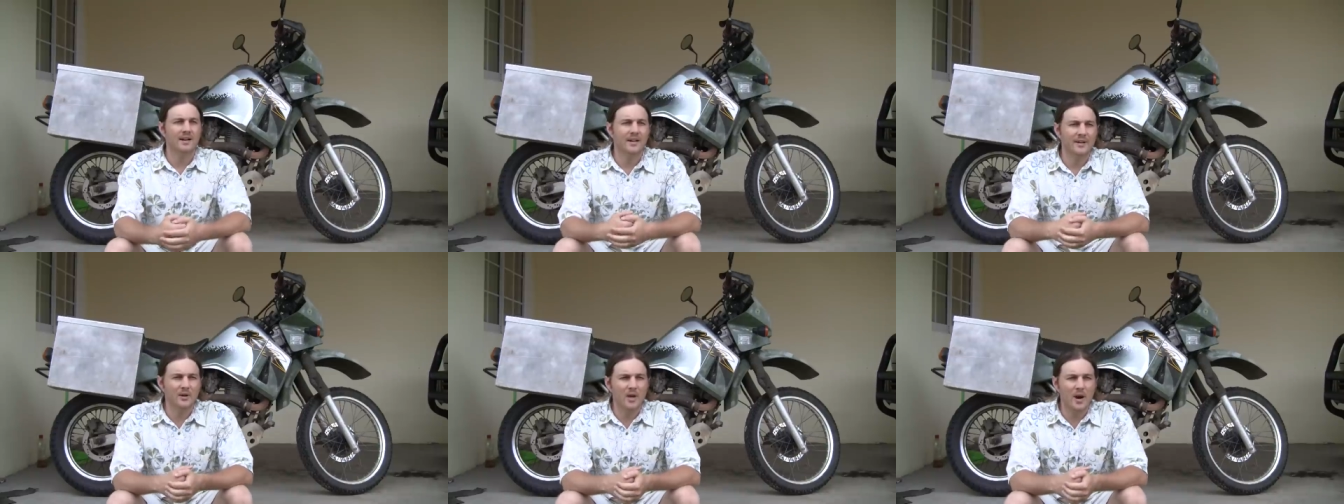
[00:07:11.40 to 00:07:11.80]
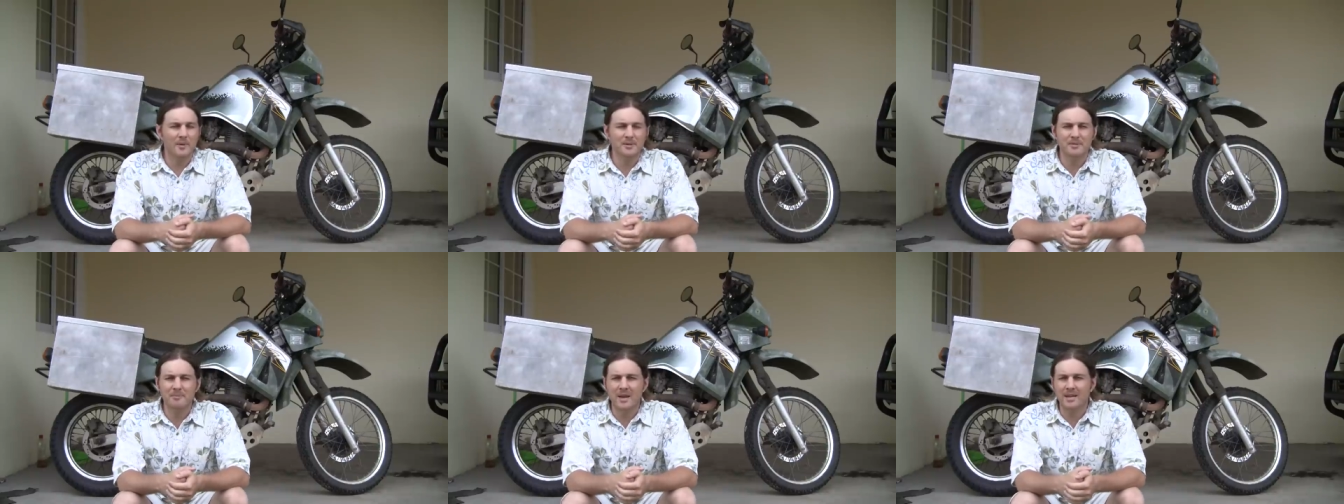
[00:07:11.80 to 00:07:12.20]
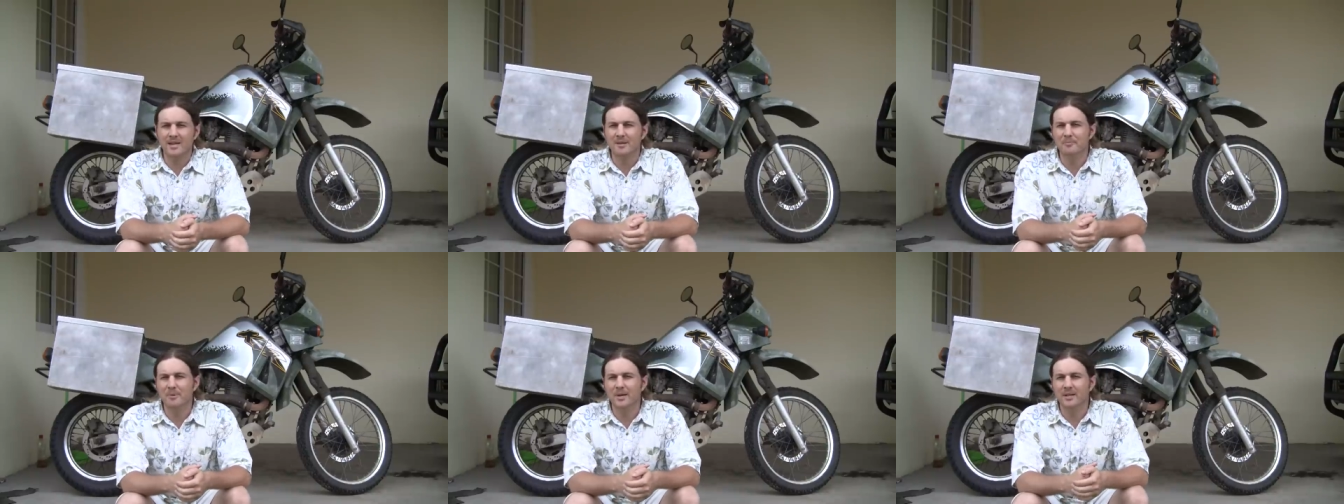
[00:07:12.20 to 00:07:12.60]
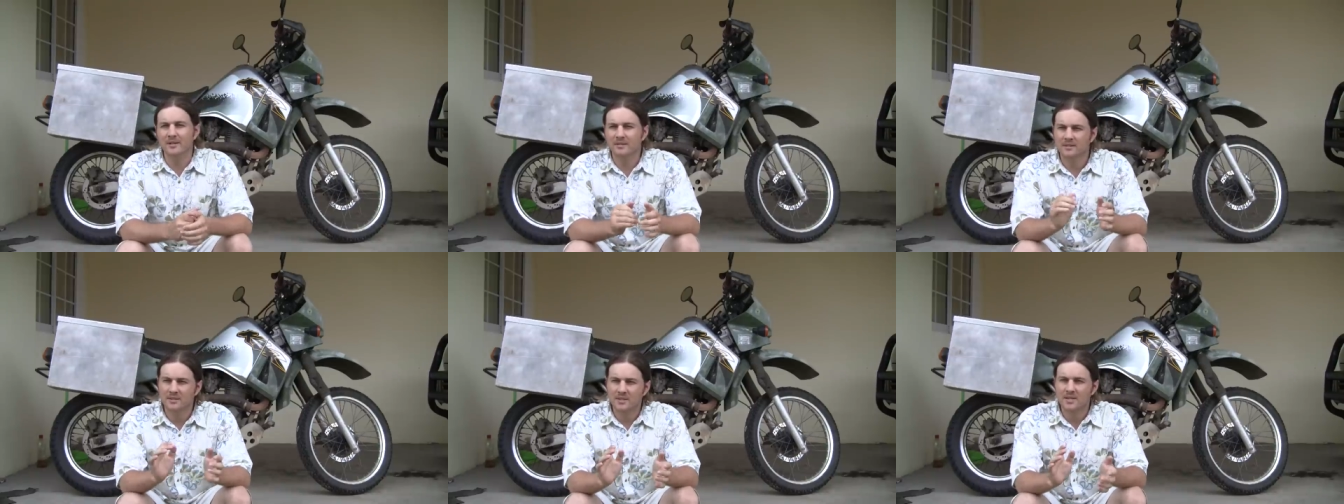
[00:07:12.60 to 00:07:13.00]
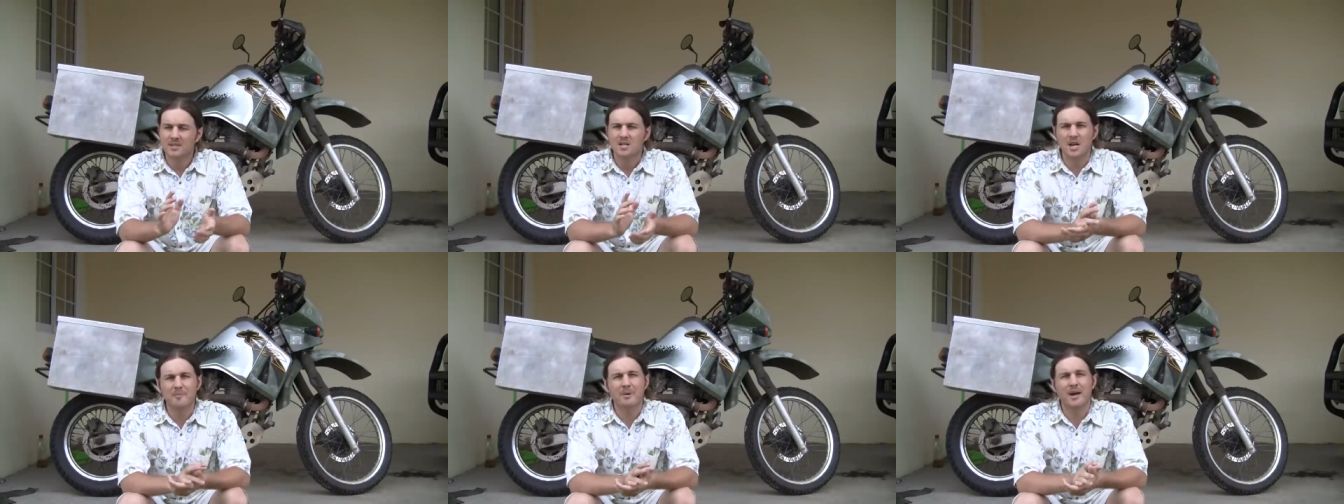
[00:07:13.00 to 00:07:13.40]
I don't always make it, but
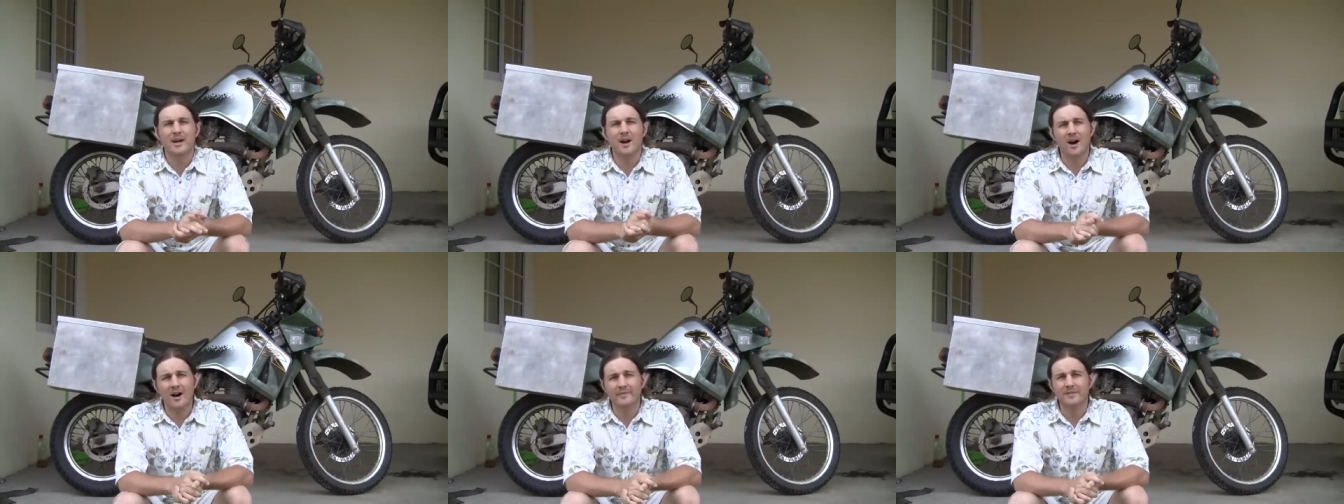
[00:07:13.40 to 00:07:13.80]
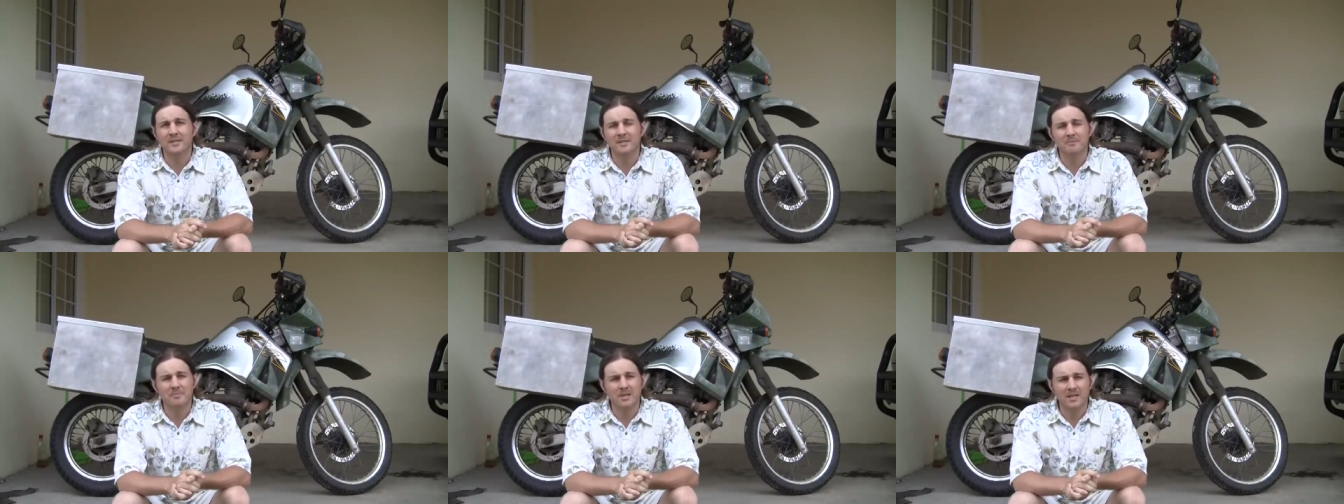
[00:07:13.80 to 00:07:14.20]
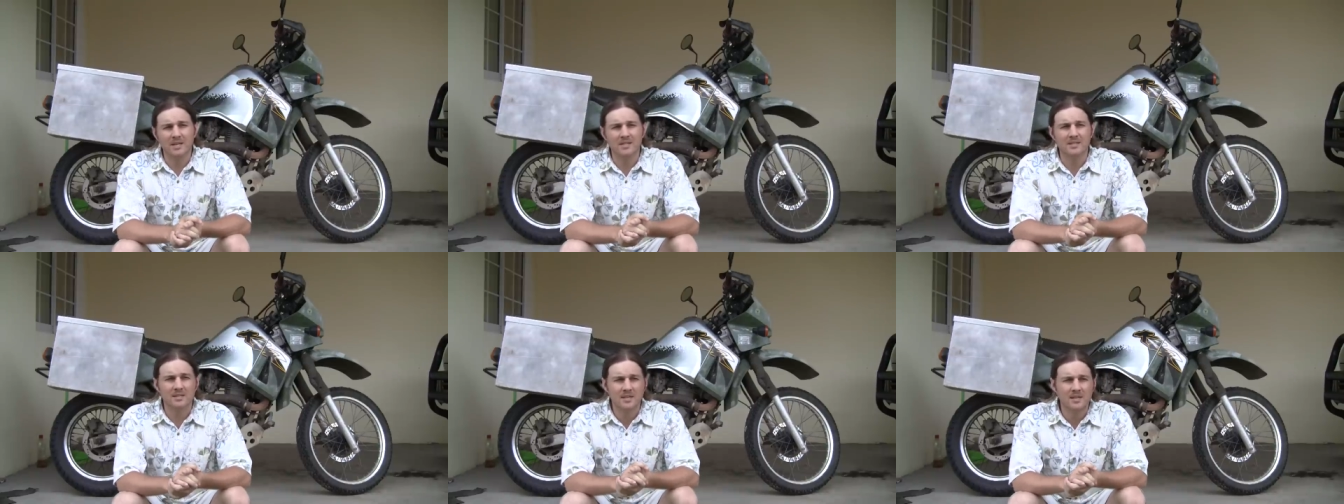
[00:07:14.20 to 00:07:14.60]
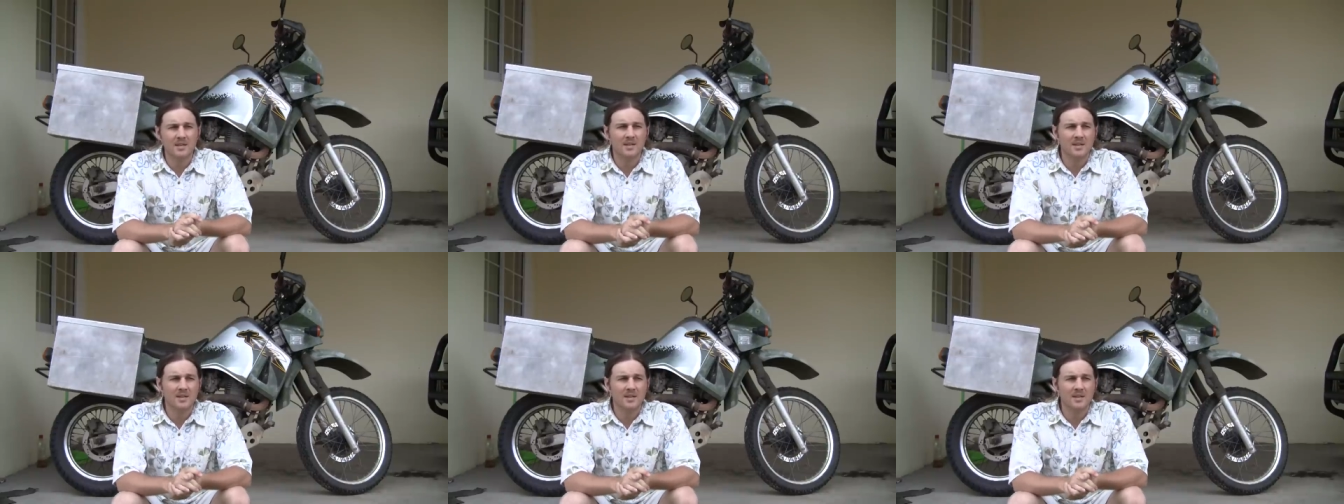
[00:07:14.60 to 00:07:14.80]
check back often because